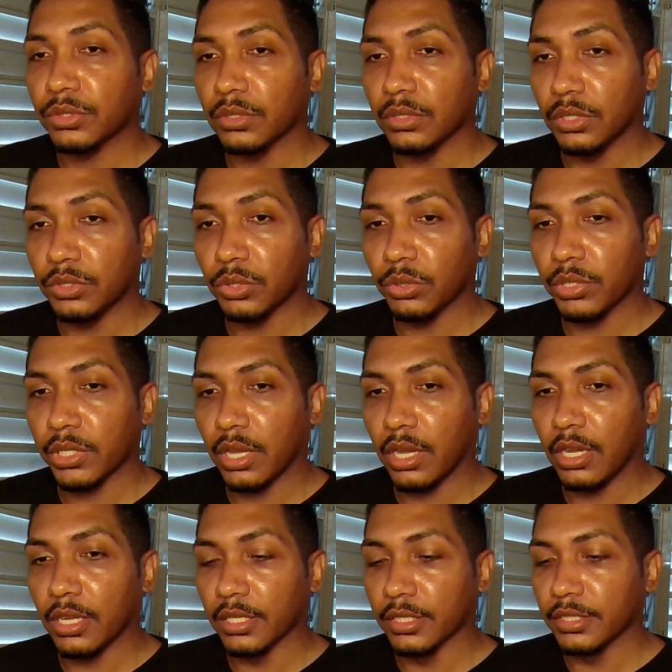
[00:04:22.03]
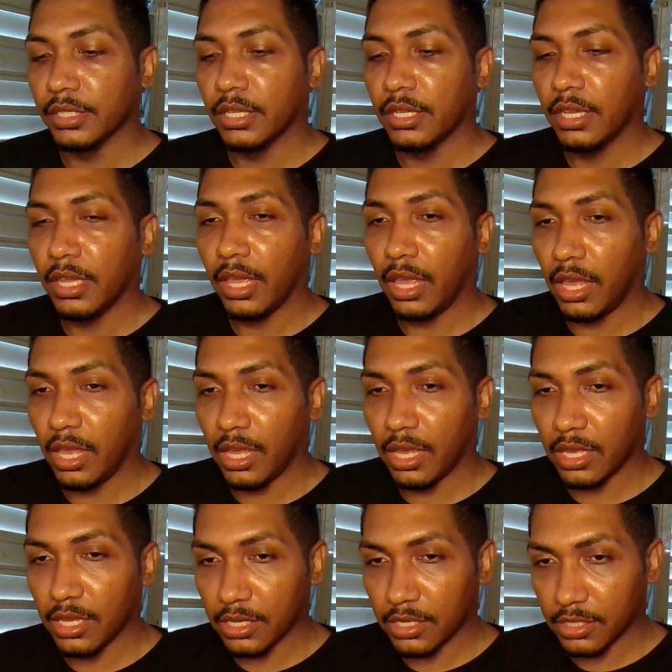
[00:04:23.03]
the Joy-Con
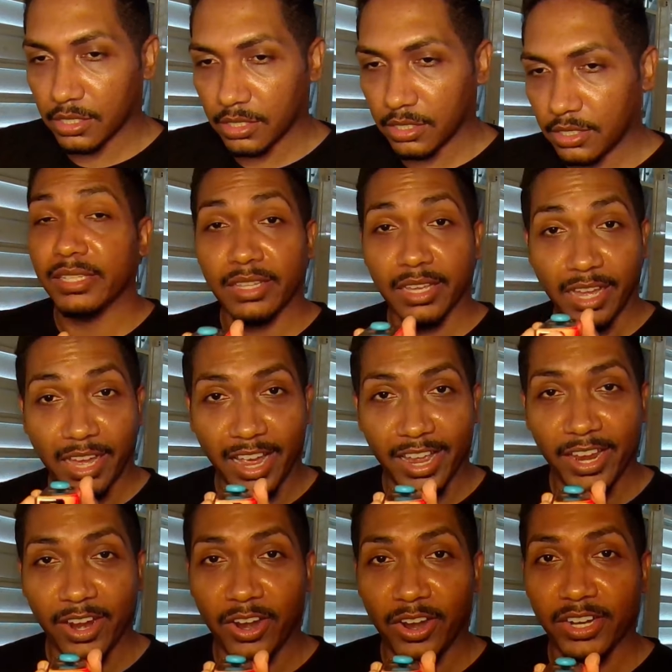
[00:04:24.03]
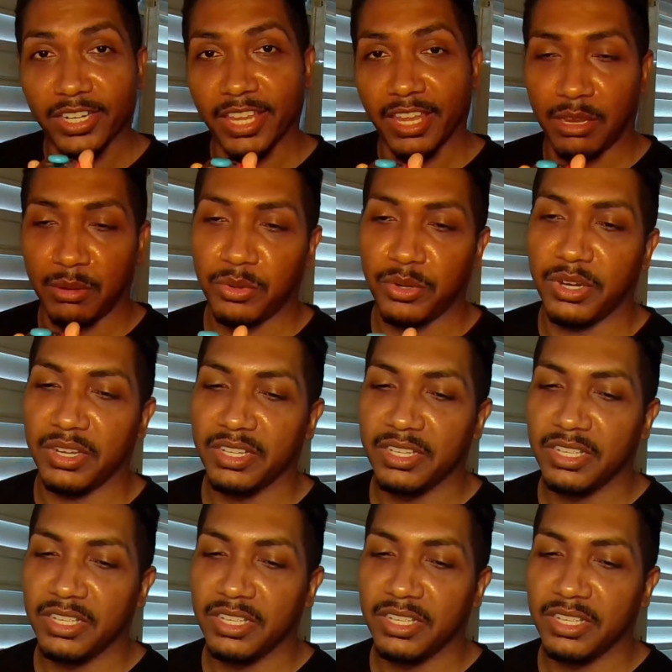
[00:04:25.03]
and the IR camera